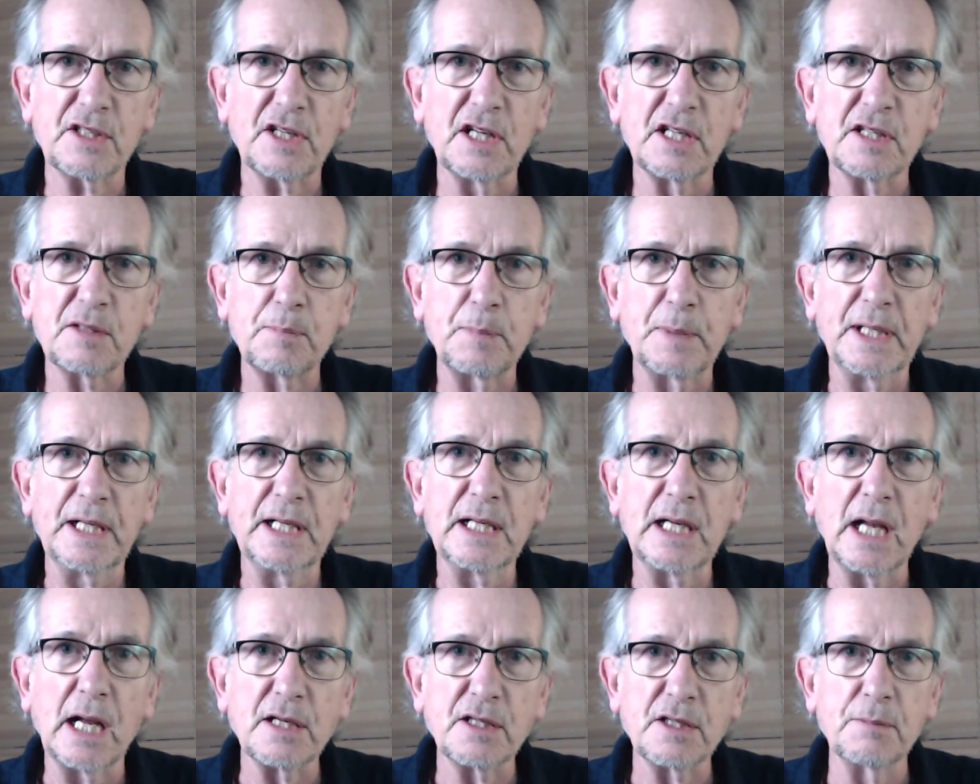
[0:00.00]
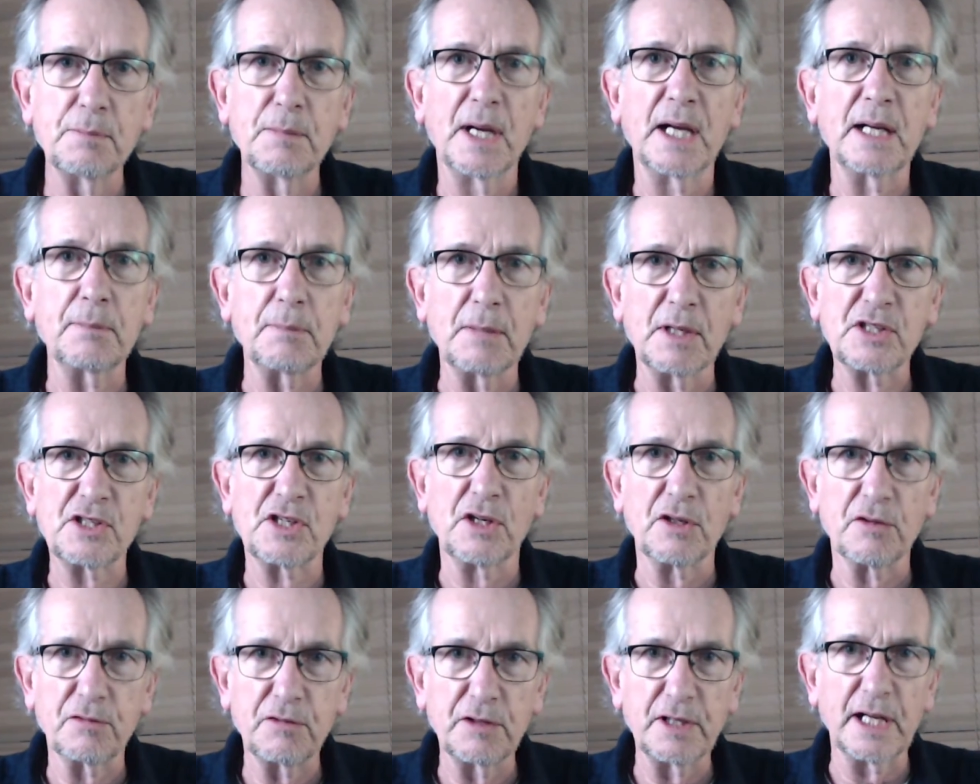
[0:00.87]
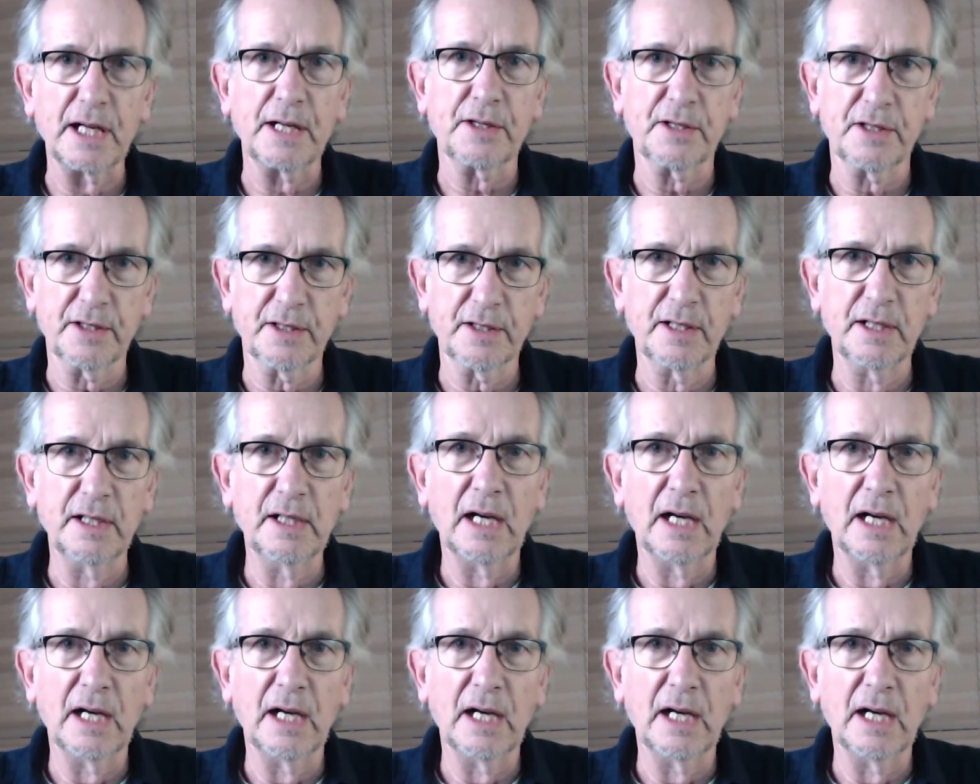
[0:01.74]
has been to make myself redundant.